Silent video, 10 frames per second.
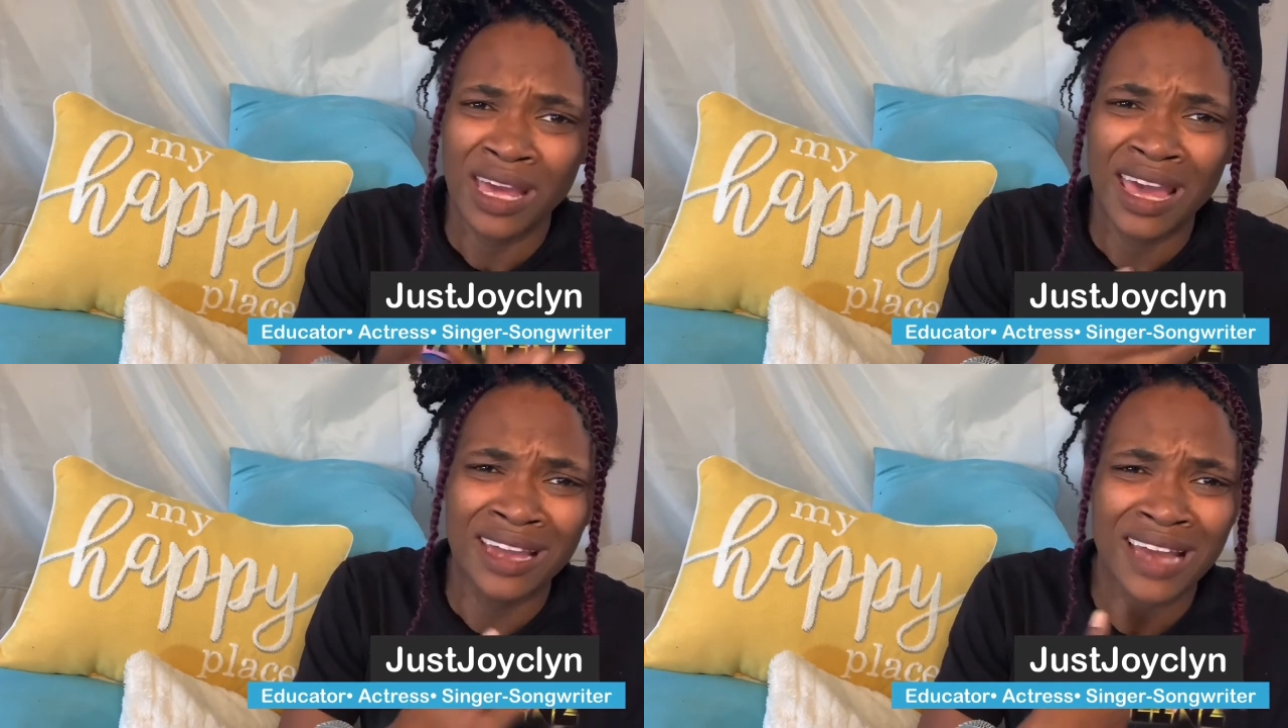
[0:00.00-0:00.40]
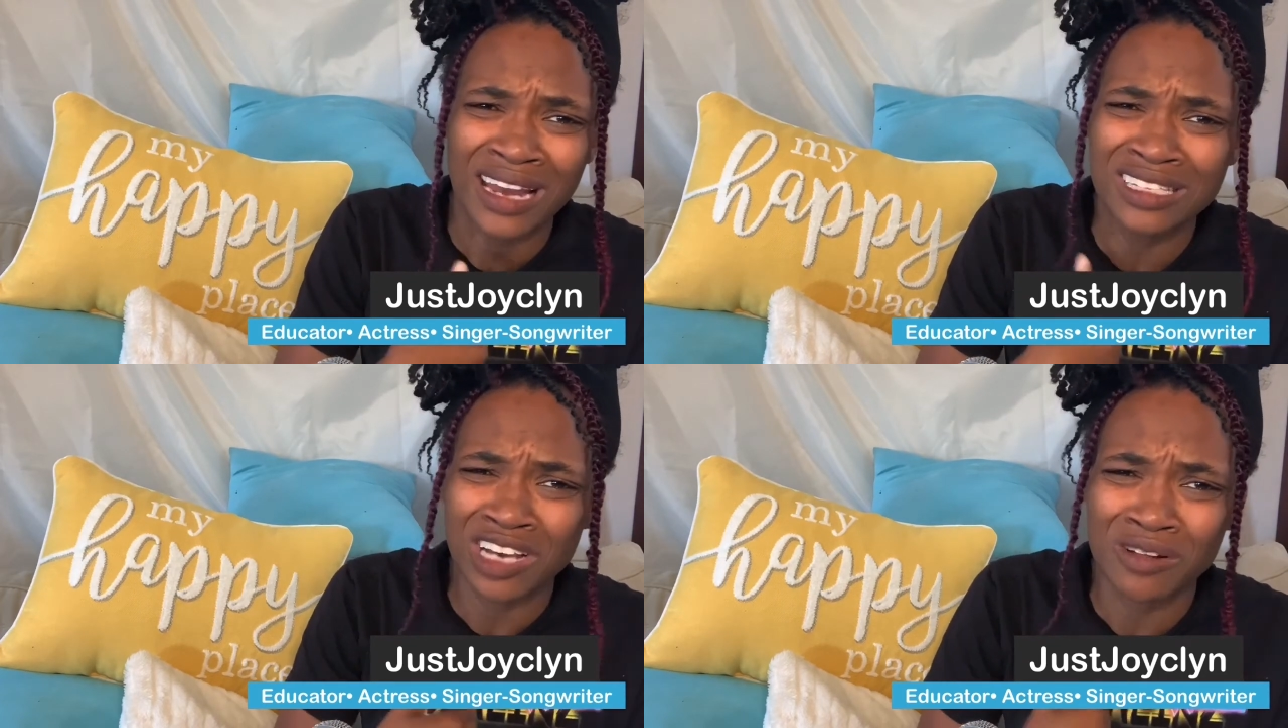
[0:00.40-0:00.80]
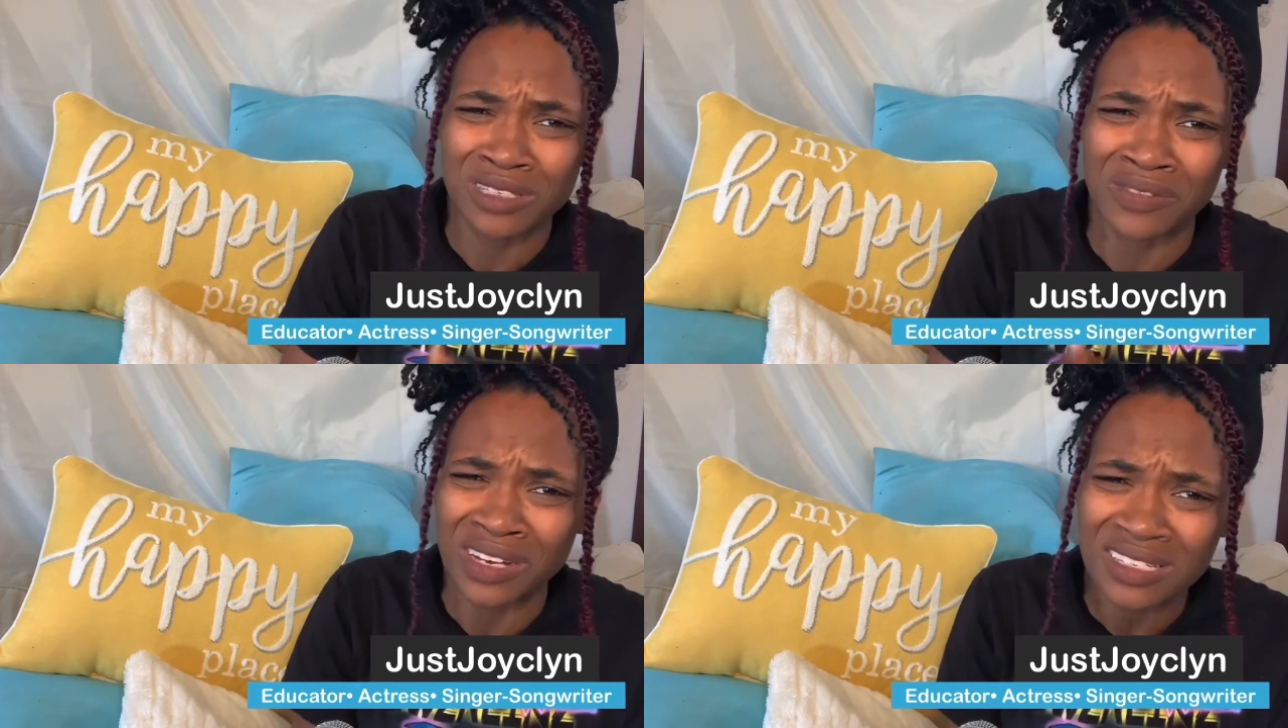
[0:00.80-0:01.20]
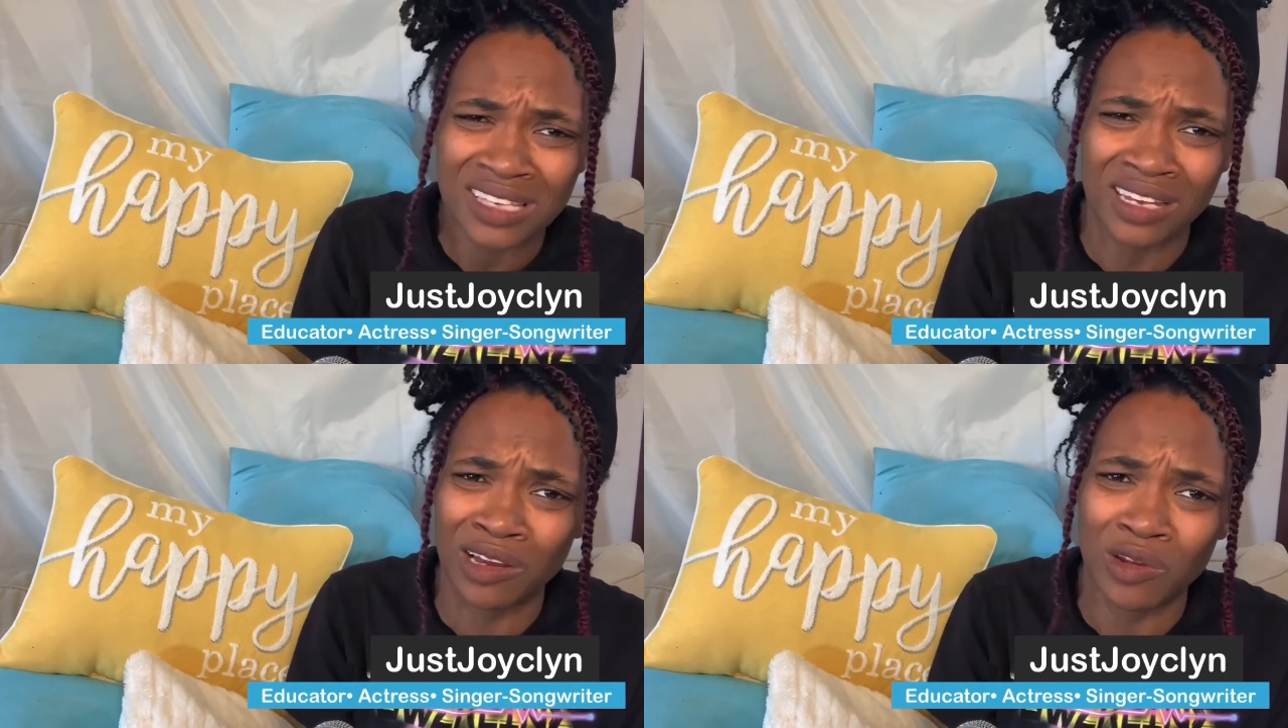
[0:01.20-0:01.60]
and not in terms of us
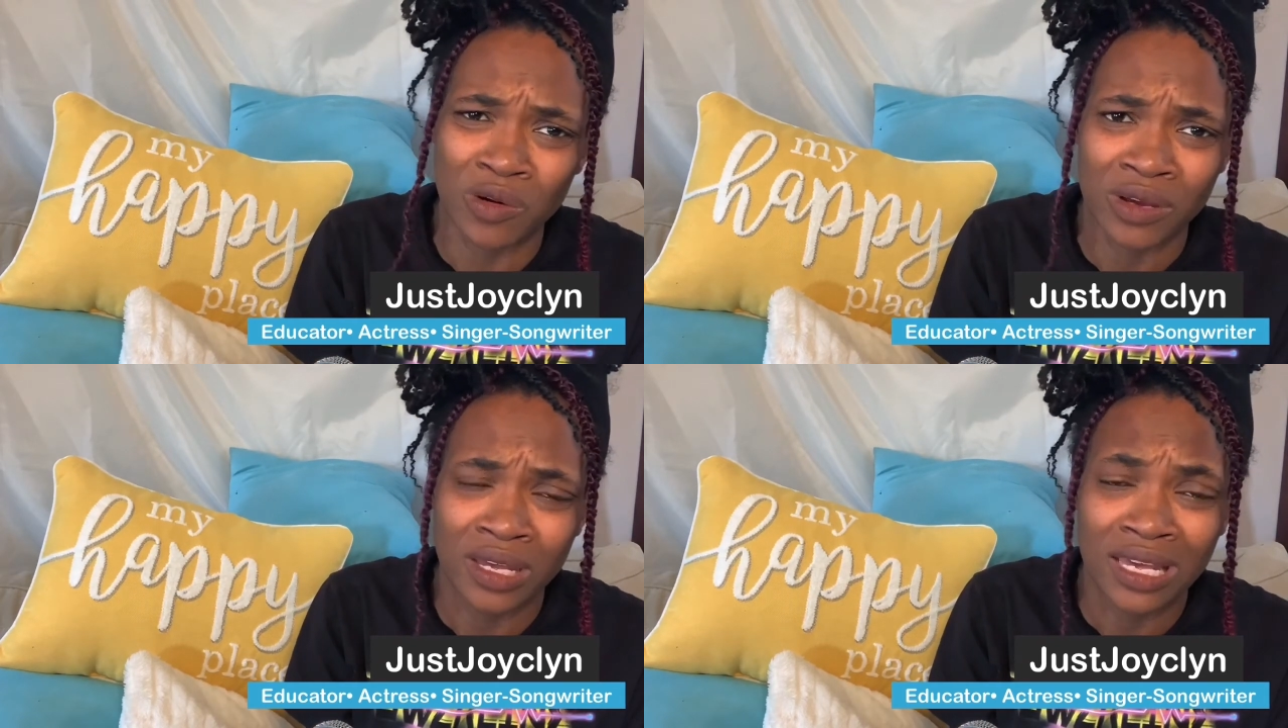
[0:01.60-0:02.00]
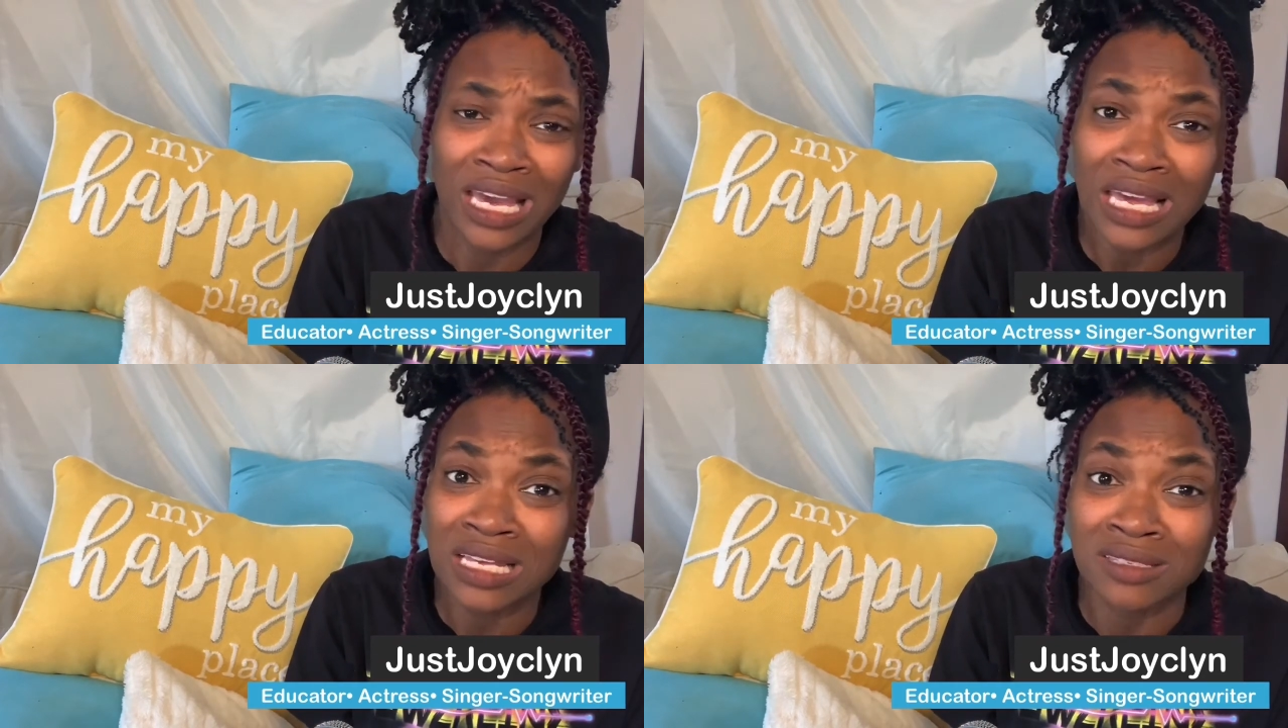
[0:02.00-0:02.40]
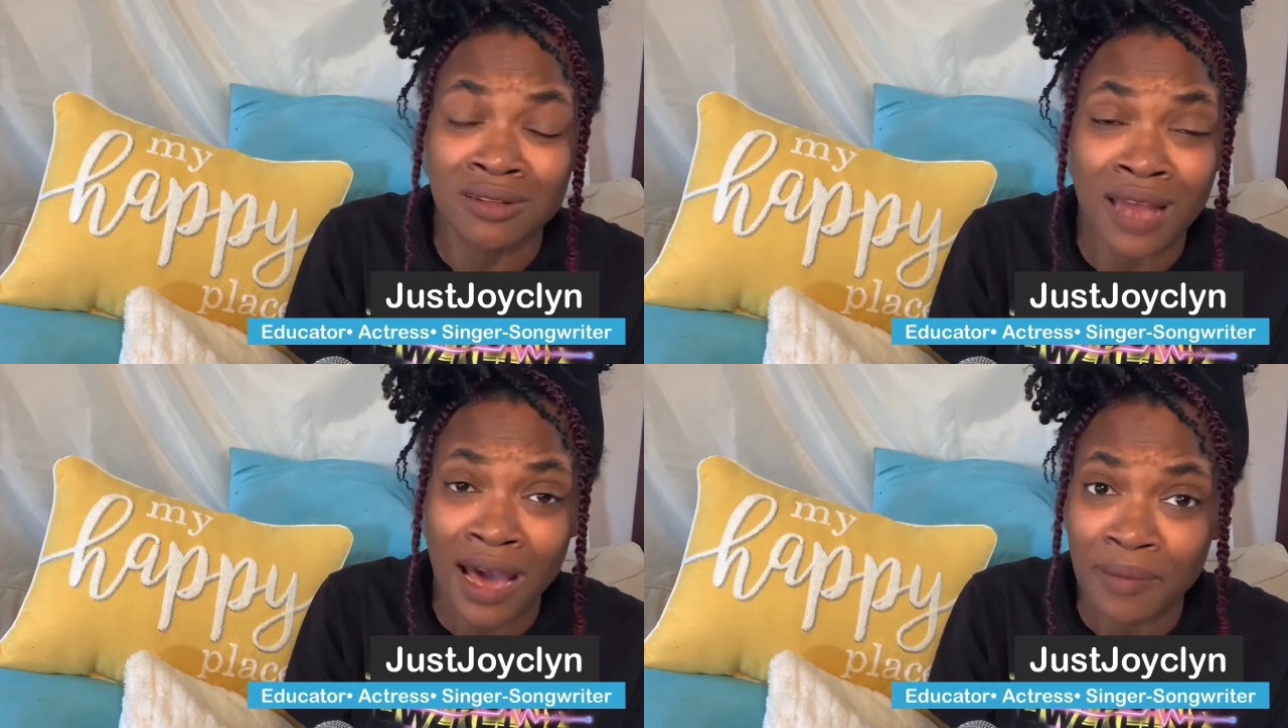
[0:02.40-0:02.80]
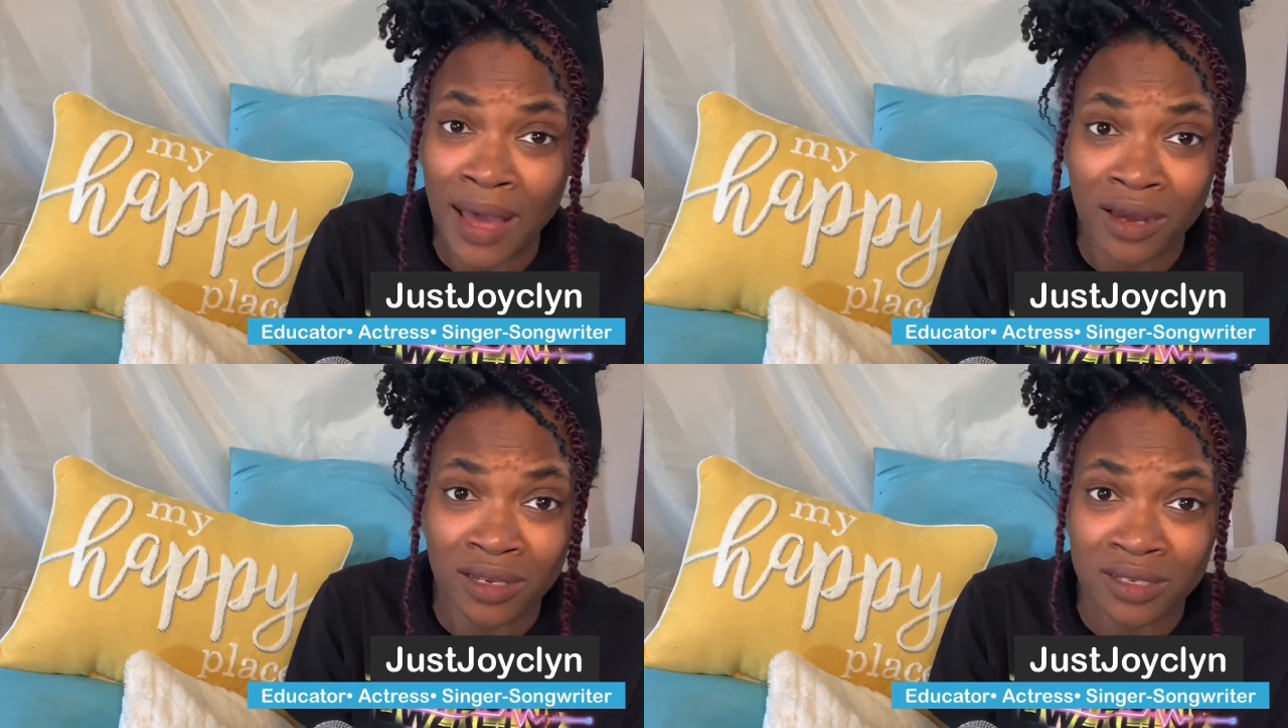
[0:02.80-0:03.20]
getting glory. It is not
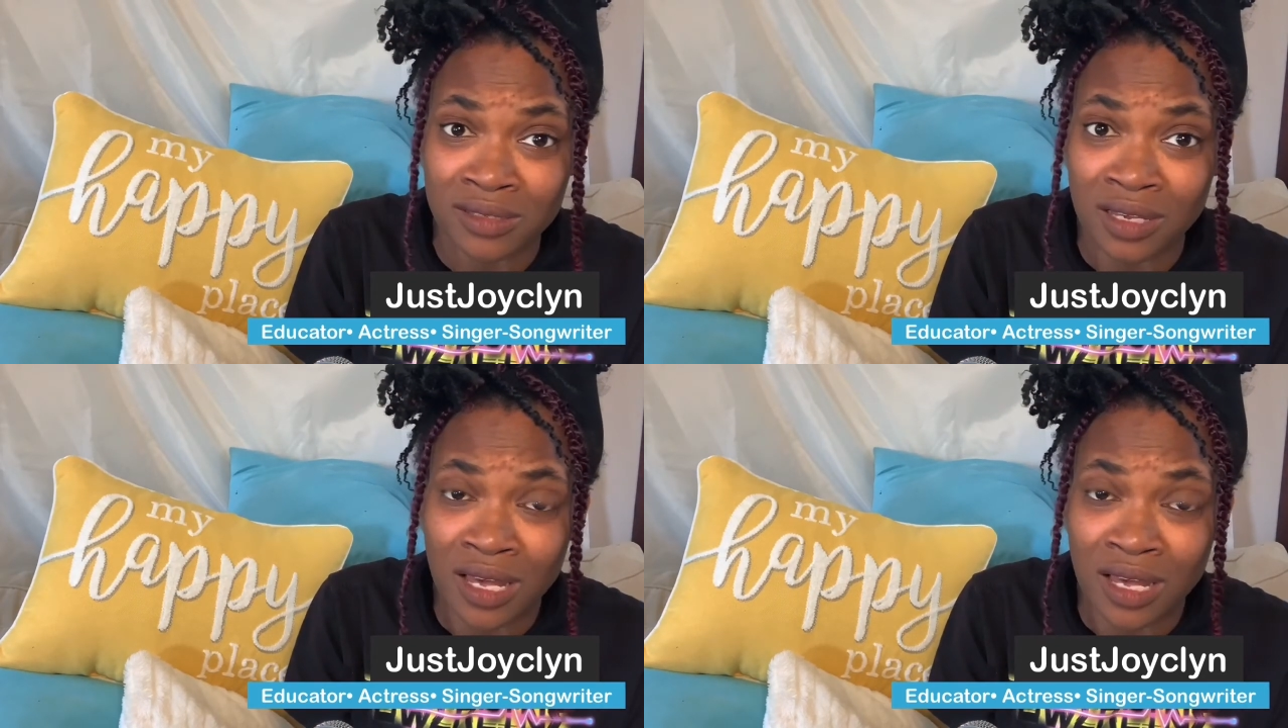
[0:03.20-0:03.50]
about us.